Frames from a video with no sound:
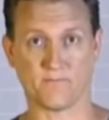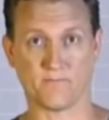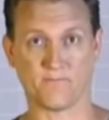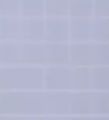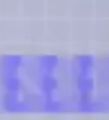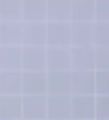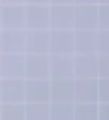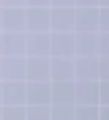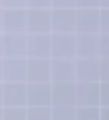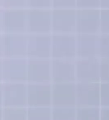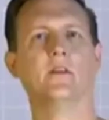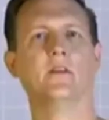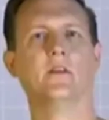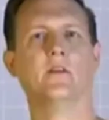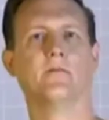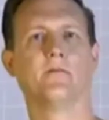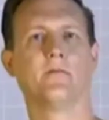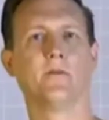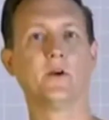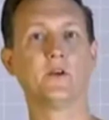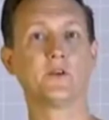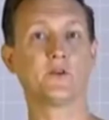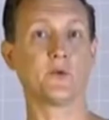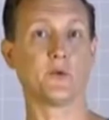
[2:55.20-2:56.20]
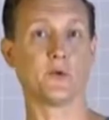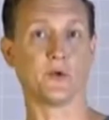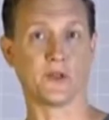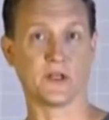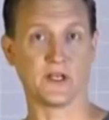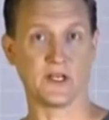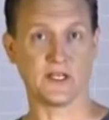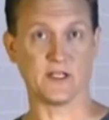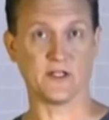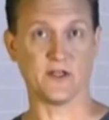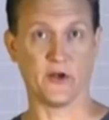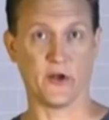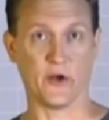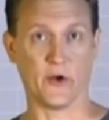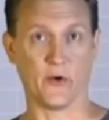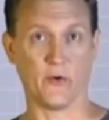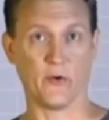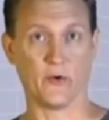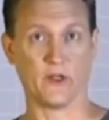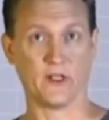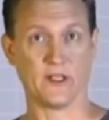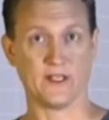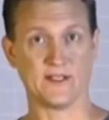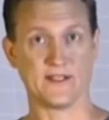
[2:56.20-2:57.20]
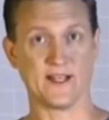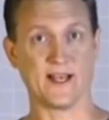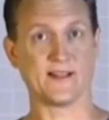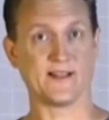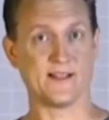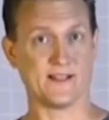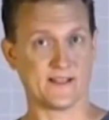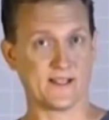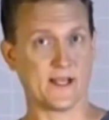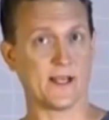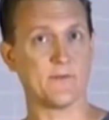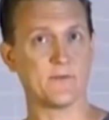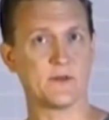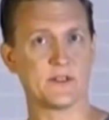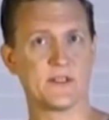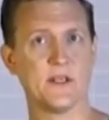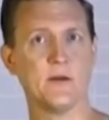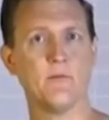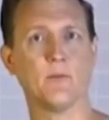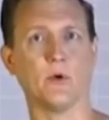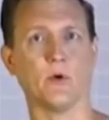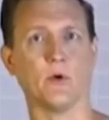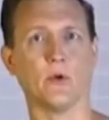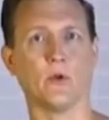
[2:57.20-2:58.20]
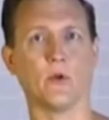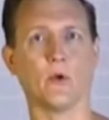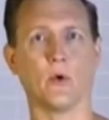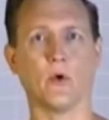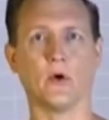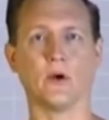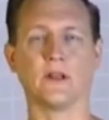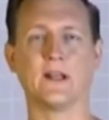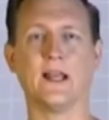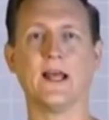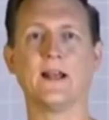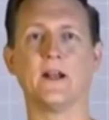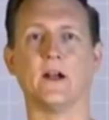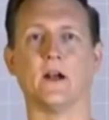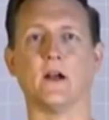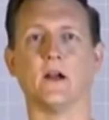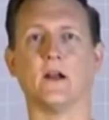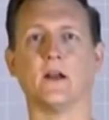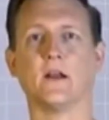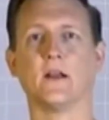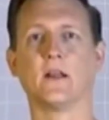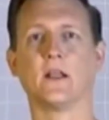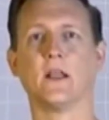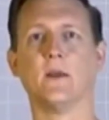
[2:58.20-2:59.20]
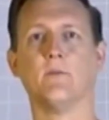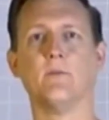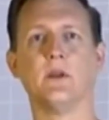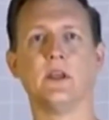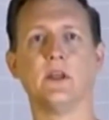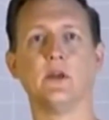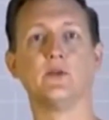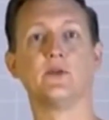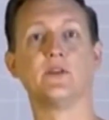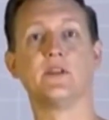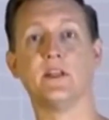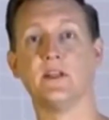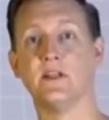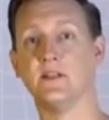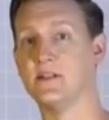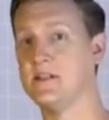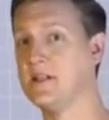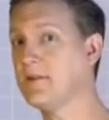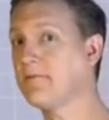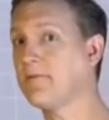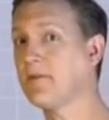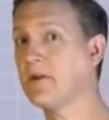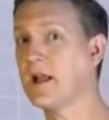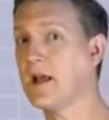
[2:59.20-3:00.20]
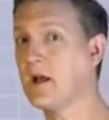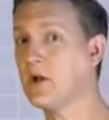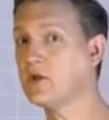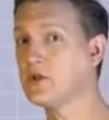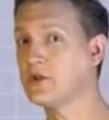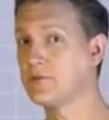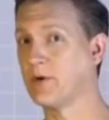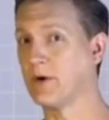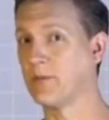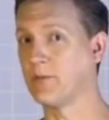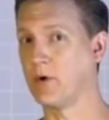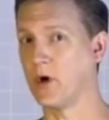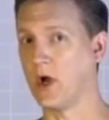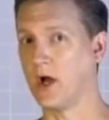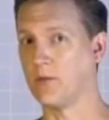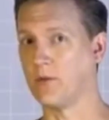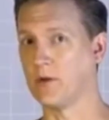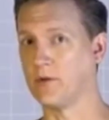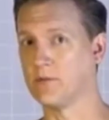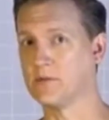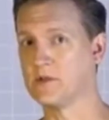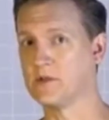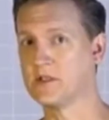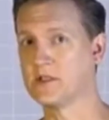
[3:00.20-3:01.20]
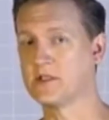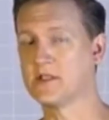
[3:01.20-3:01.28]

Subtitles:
The first rule you need to know is that the same symbol or letter can be used in different algebra problems